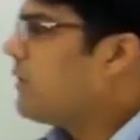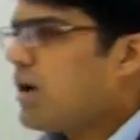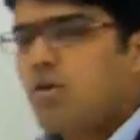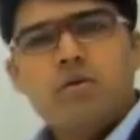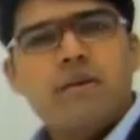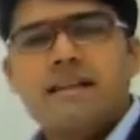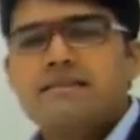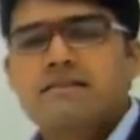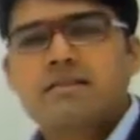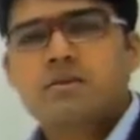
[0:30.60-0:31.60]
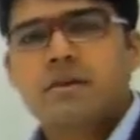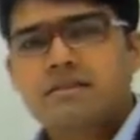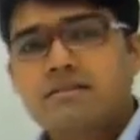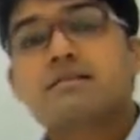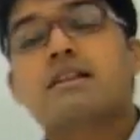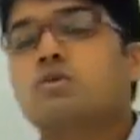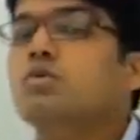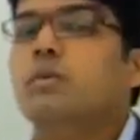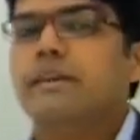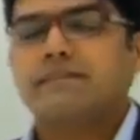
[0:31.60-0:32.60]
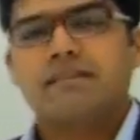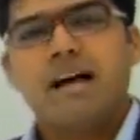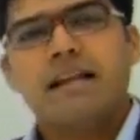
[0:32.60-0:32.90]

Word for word: How do we answer such questions? There are two ways.